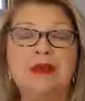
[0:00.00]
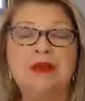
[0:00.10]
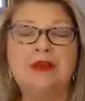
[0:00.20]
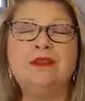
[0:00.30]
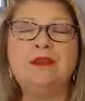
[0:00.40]

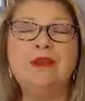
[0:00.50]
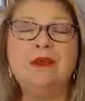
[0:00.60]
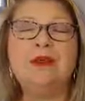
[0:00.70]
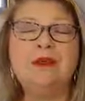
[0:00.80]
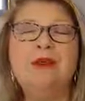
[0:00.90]
Another
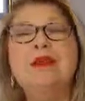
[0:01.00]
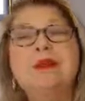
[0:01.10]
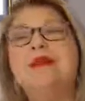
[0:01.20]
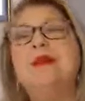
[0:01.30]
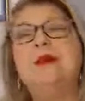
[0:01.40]
very big
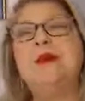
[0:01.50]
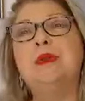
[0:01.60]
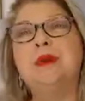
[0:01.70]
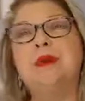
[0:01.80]
example